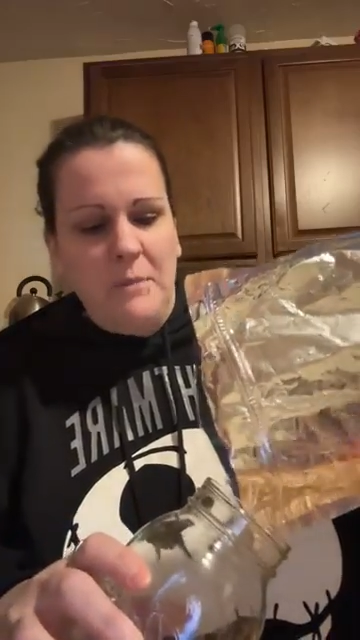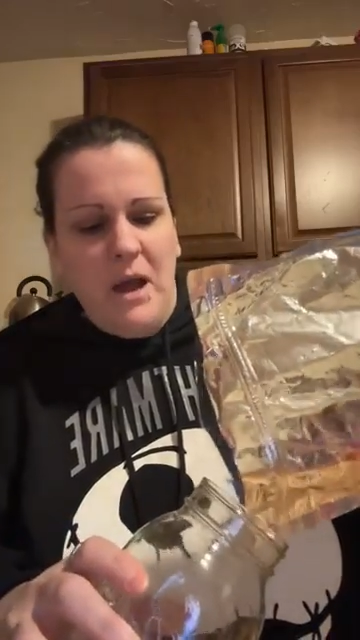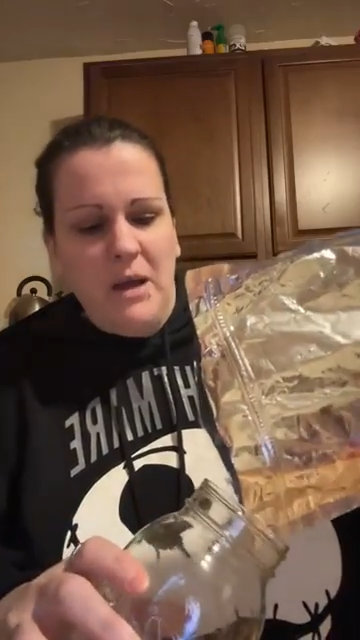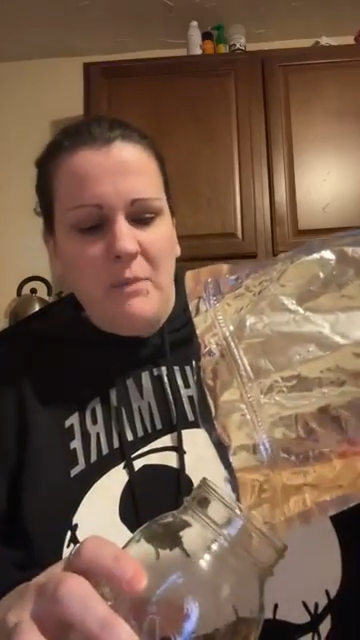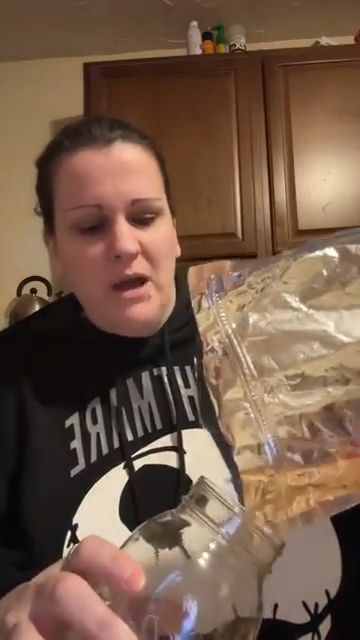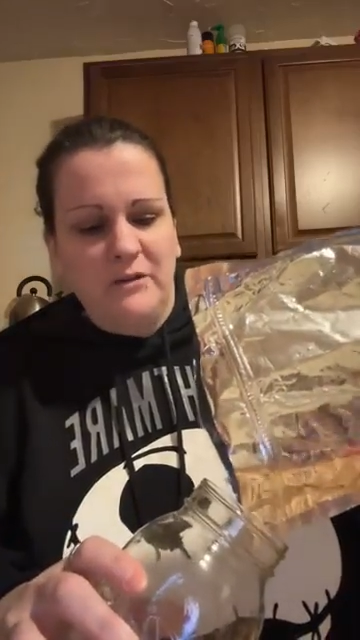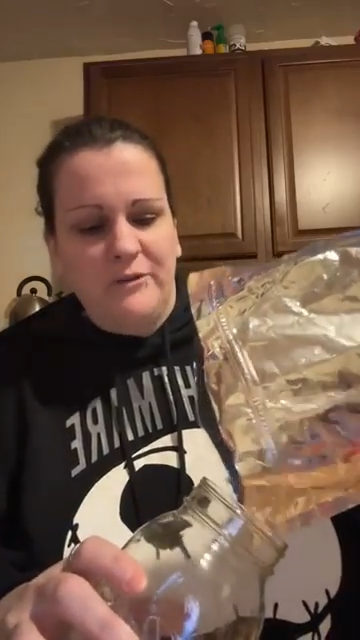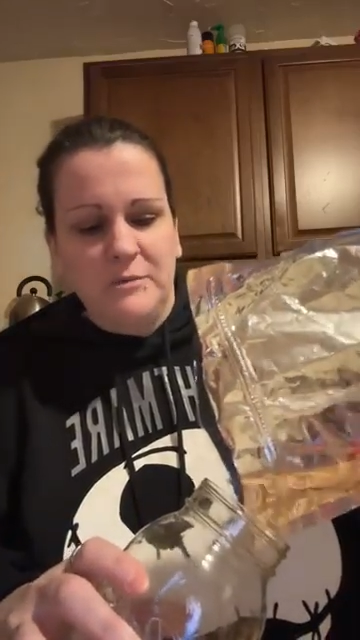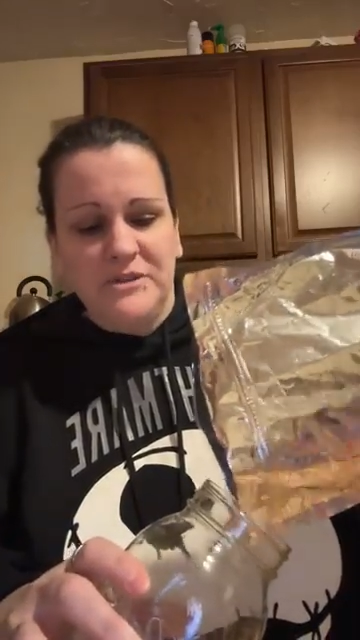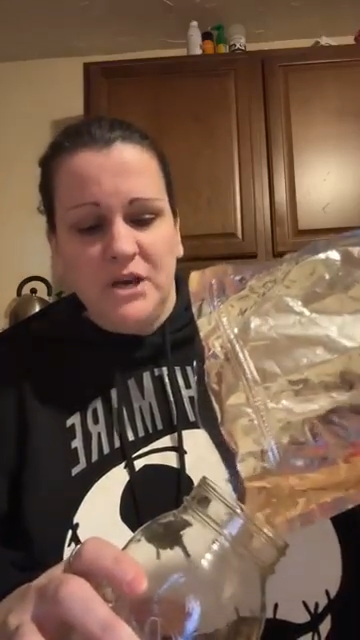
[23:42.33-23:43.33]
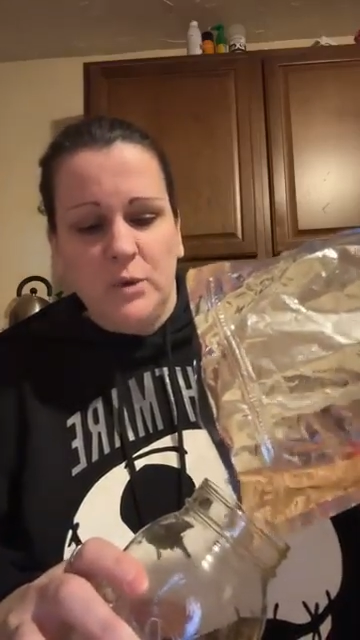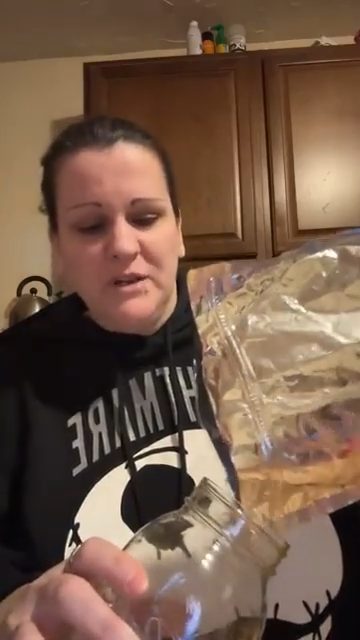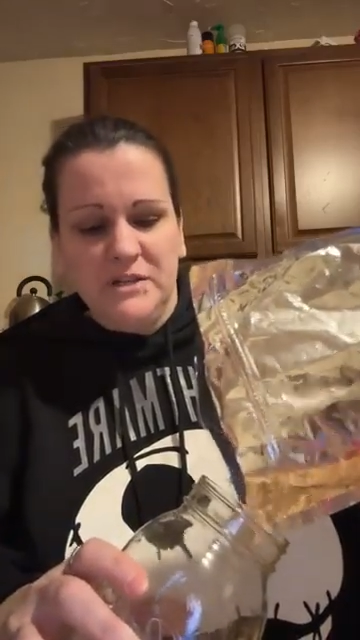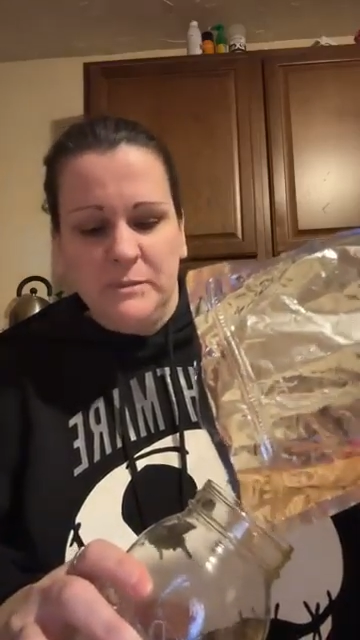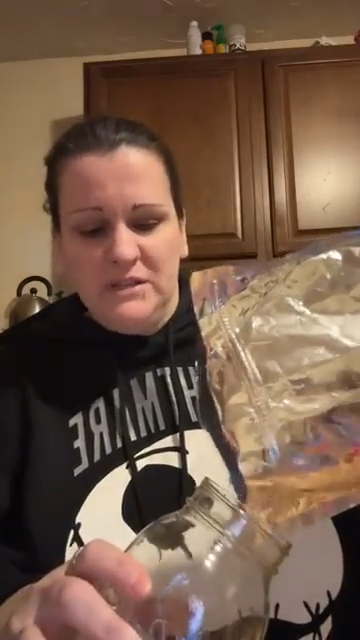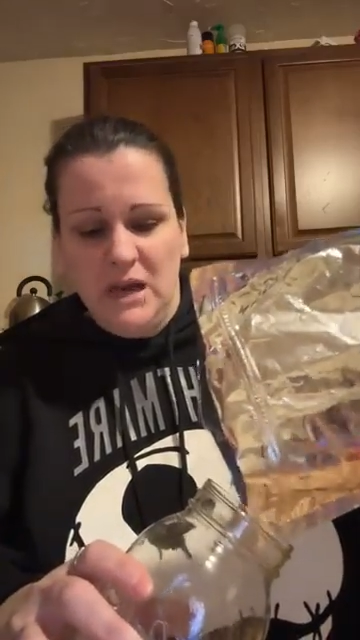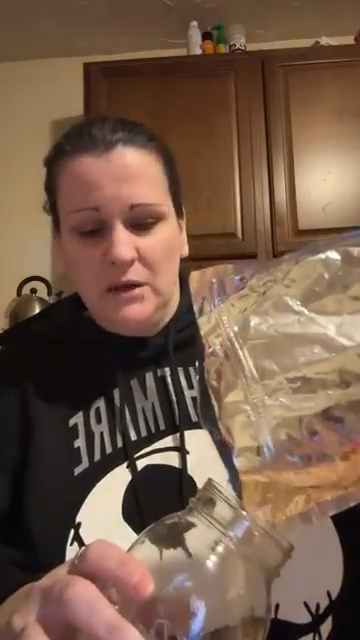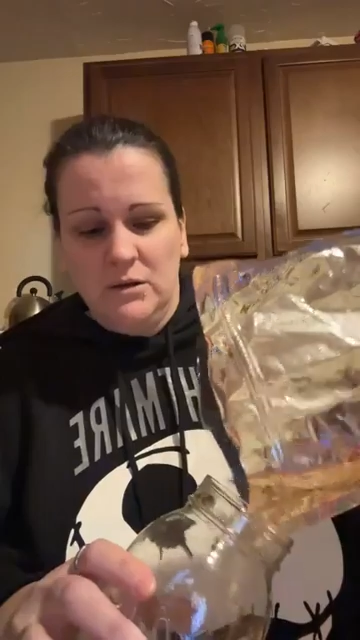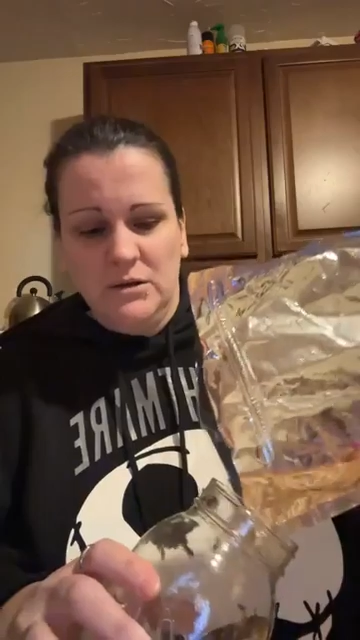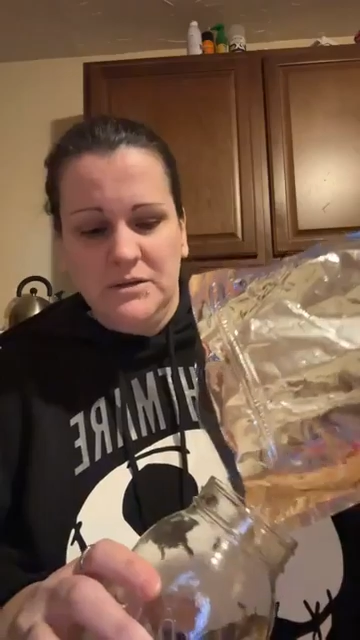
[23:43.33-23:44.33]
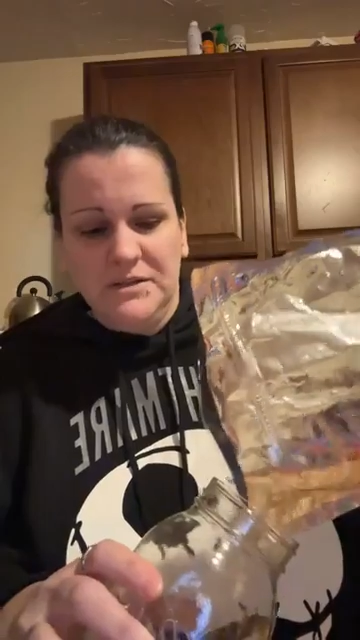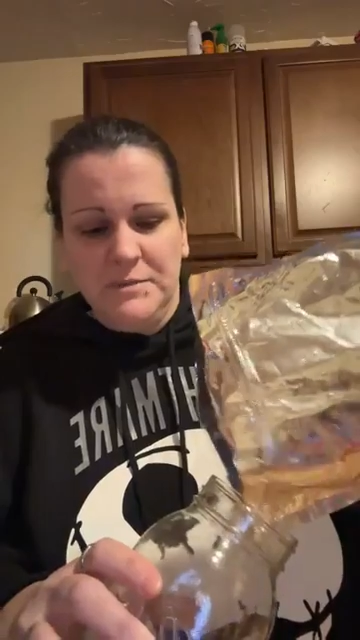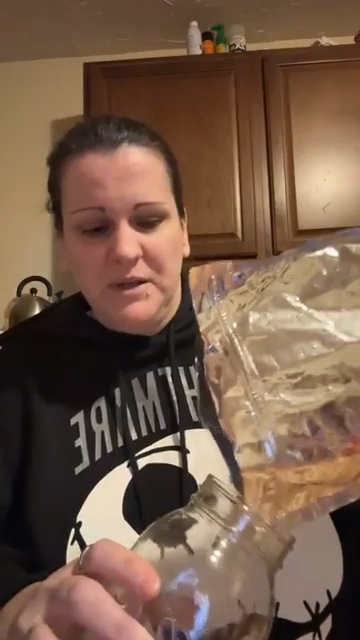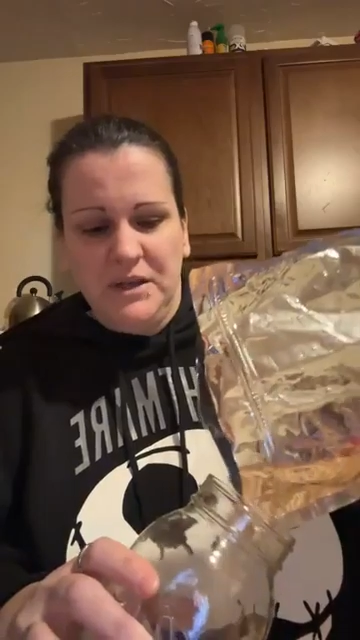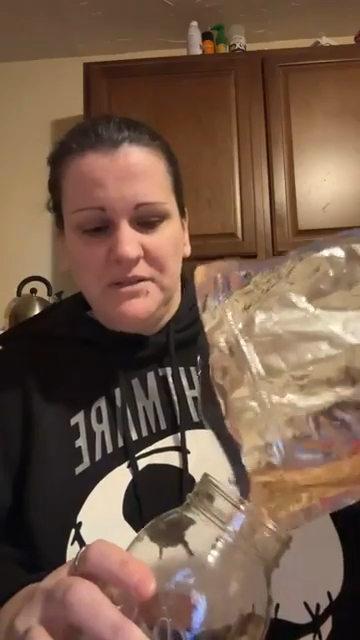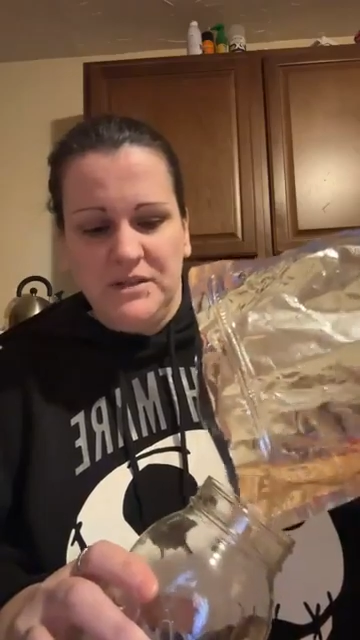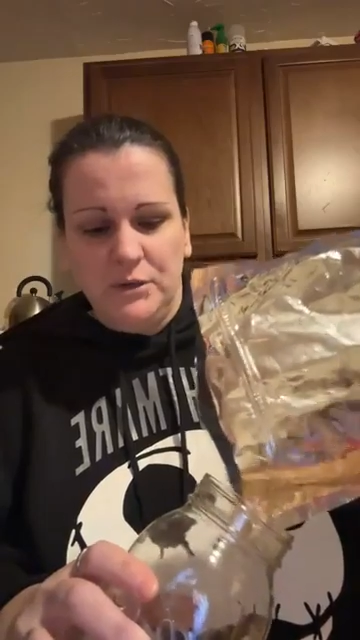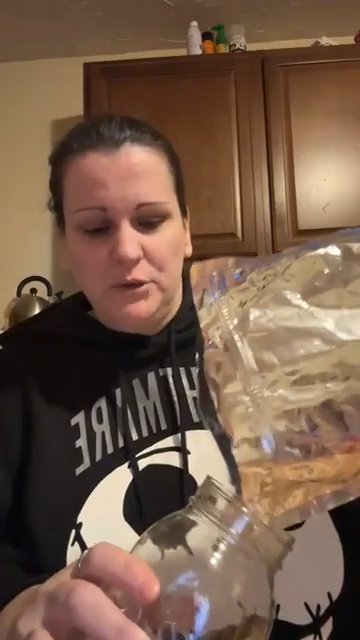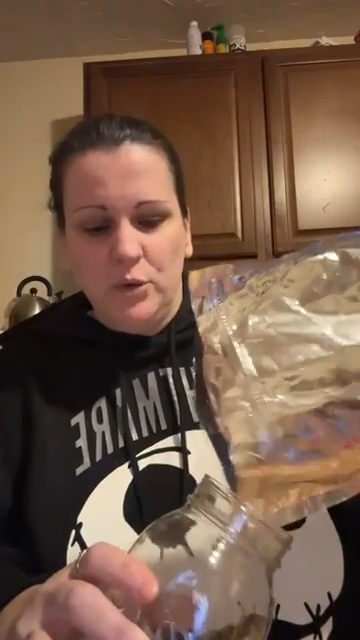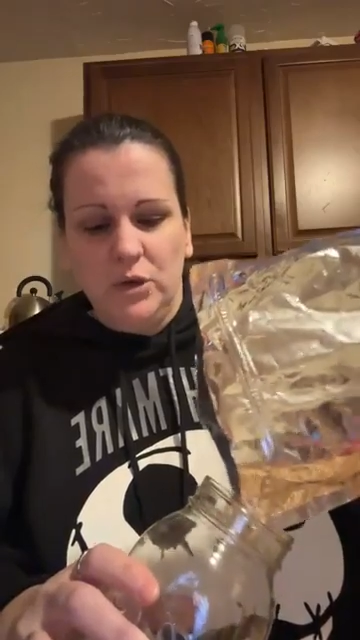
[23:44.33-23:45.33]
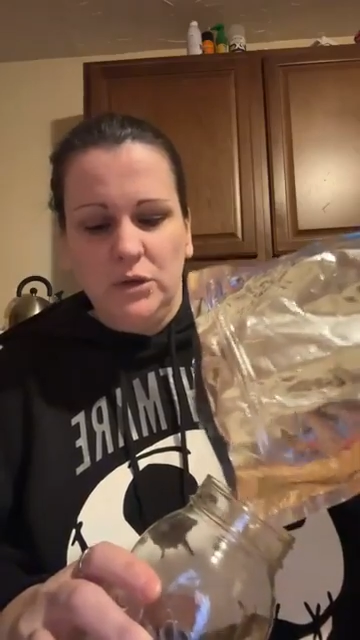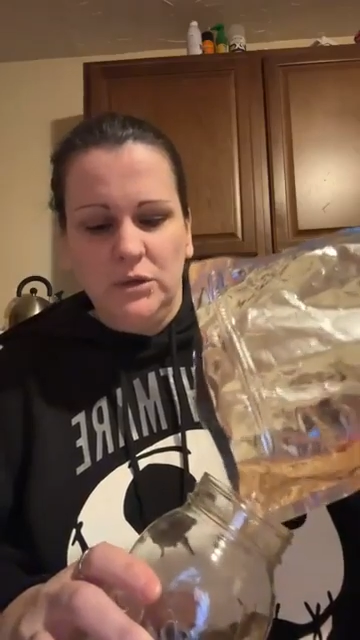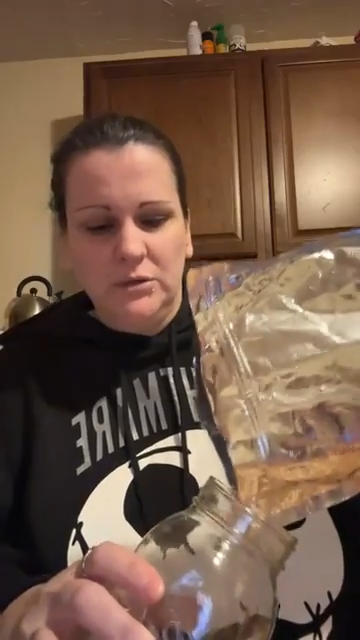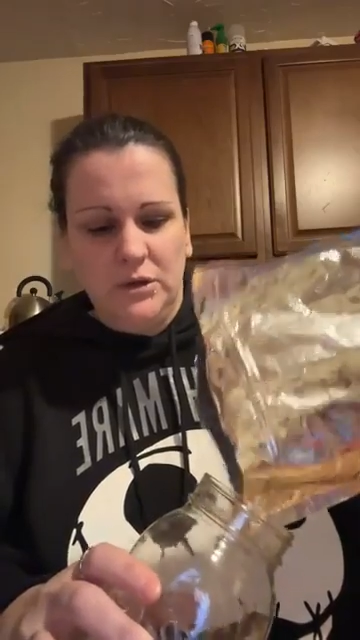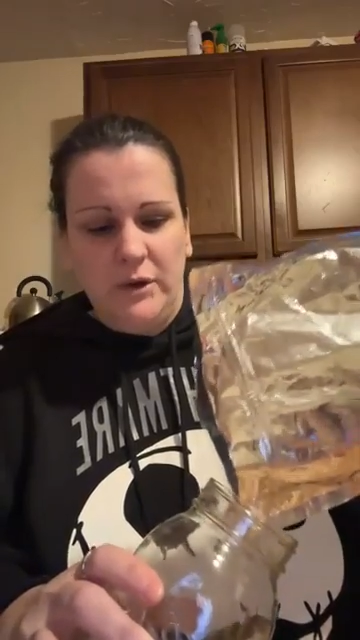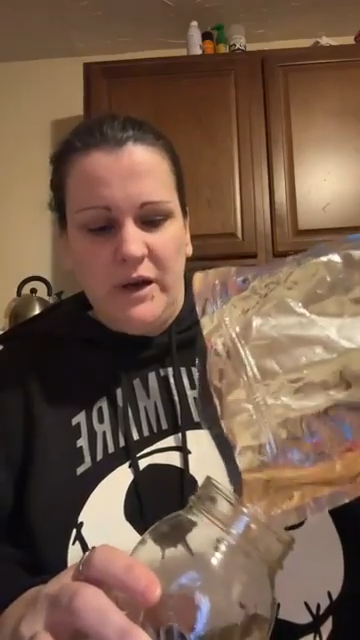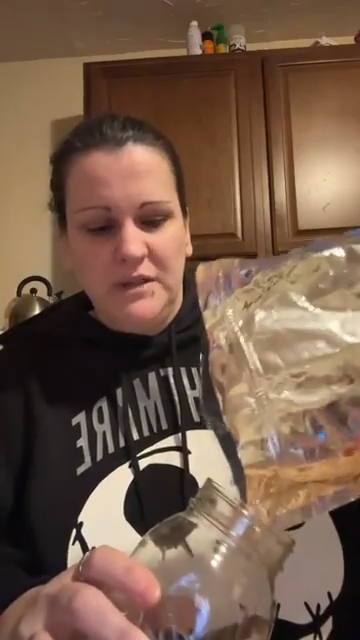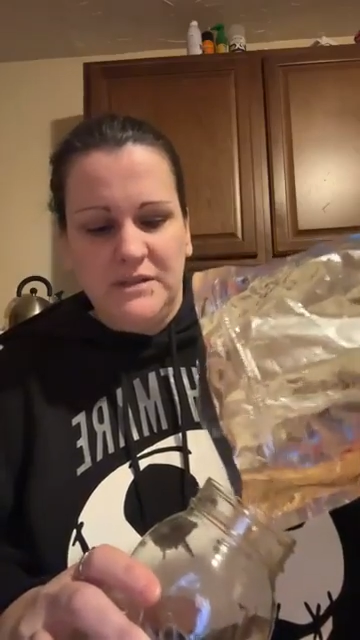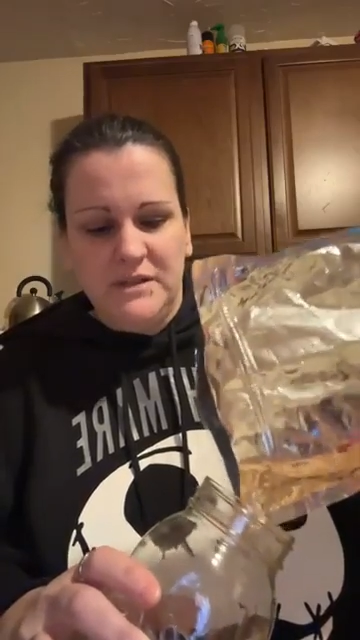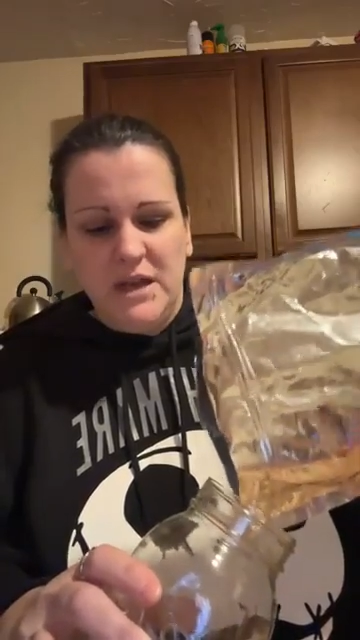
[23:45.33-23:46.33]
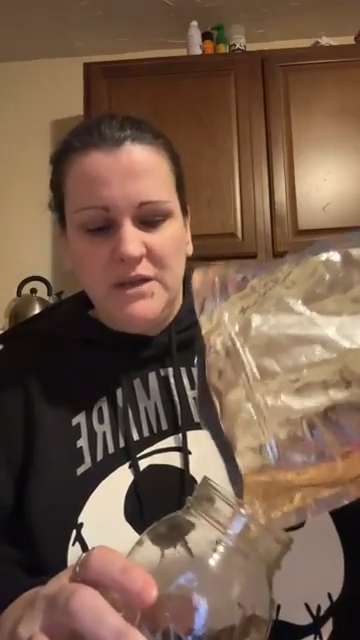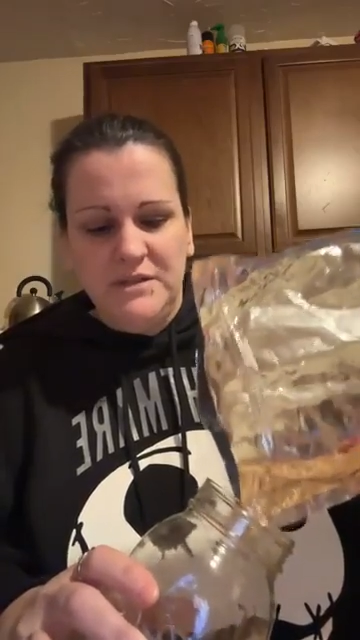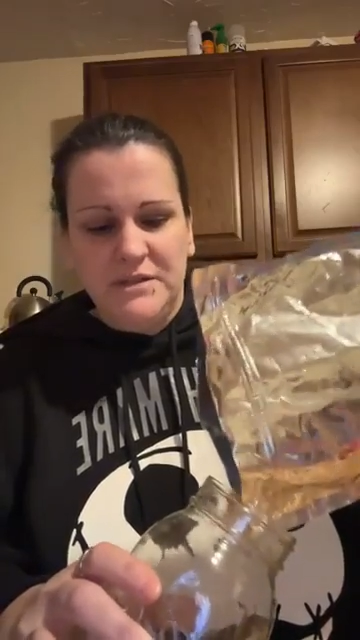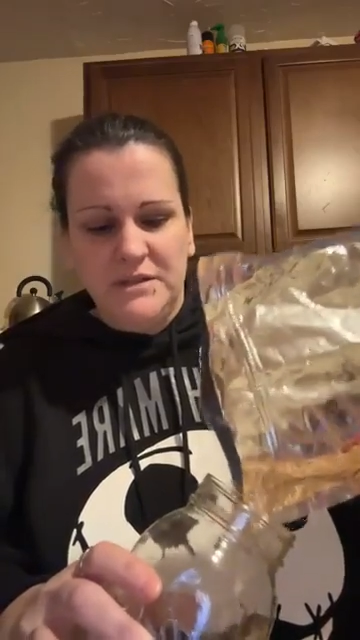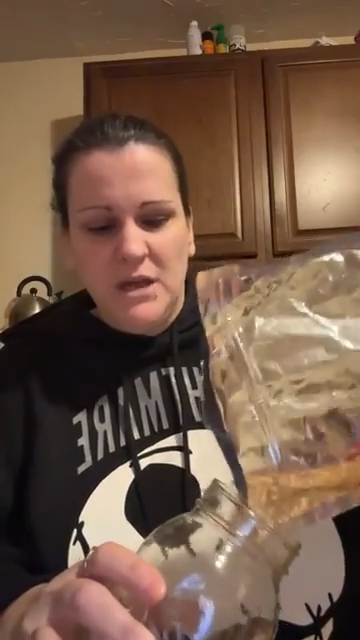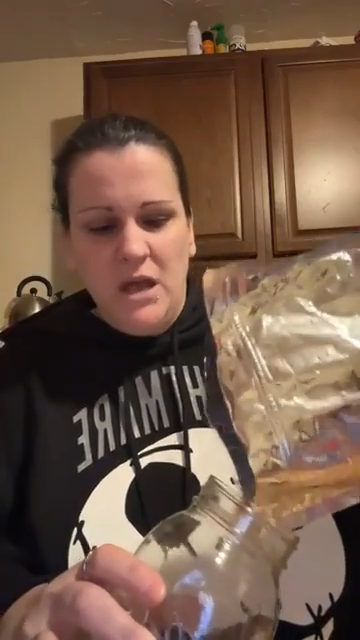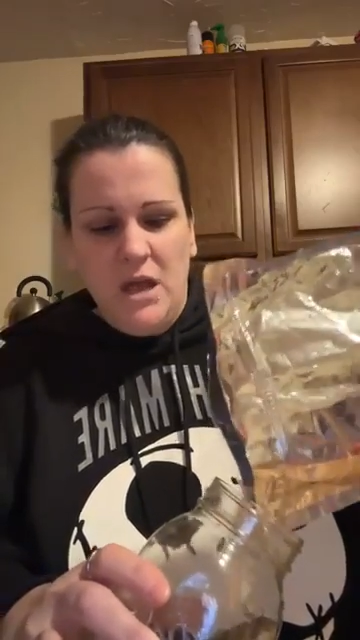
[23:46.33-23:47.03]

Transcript: I buy mine from Star West Botanicals because they're local, United States.